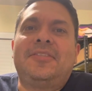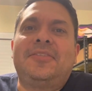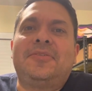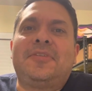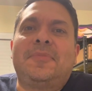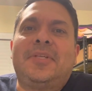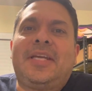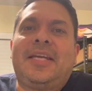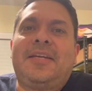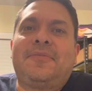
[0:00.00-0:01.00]
to
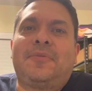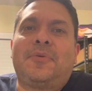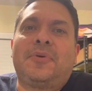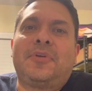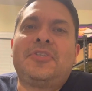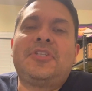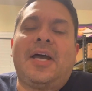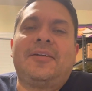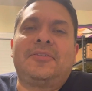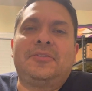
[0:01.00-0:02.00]
communicate for
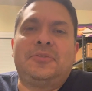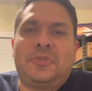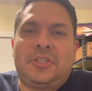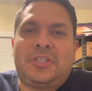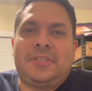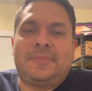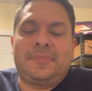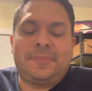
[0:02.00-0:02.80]
child nutrition.